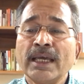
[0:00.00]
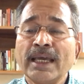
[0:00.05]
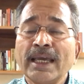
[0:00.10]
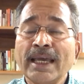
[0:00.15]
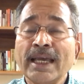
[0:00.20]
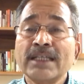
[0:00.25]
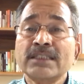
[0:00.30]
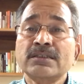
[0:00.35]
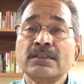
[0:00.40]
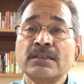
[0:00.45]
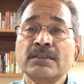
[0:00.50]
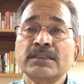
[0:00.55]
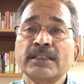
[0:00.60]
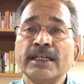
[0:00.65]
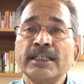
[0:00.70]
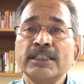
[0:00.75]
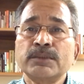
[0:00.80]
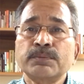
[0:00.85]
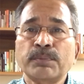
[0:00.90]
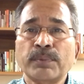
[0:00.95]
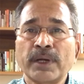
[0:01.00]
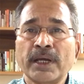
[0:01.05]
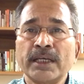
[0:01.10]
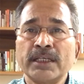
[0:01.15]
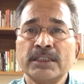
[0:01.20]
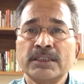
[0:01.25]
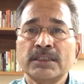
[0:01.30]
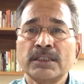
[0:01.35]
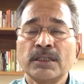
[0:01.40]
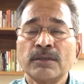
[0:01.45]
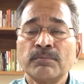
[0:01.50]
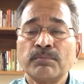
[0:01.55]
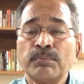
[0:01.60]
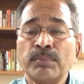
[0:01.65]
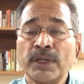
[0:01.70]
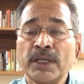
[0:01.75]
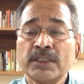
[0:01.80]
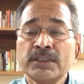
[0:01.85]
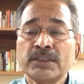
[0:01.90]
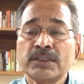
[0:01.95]
exercise price
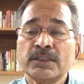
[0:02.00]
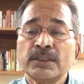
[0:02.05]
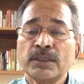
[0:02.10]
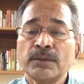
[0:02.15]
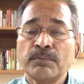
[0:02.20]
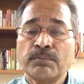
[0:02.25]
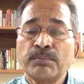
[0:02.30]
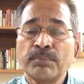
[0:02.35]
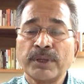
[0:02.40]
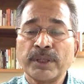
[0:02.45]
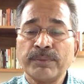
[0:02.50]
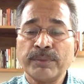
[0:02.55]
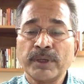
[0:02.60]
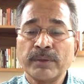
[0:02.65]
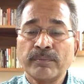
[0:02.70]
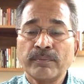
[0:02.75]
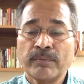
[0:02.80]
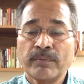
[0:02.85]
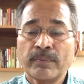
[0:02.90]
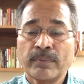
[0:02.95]
plus premium.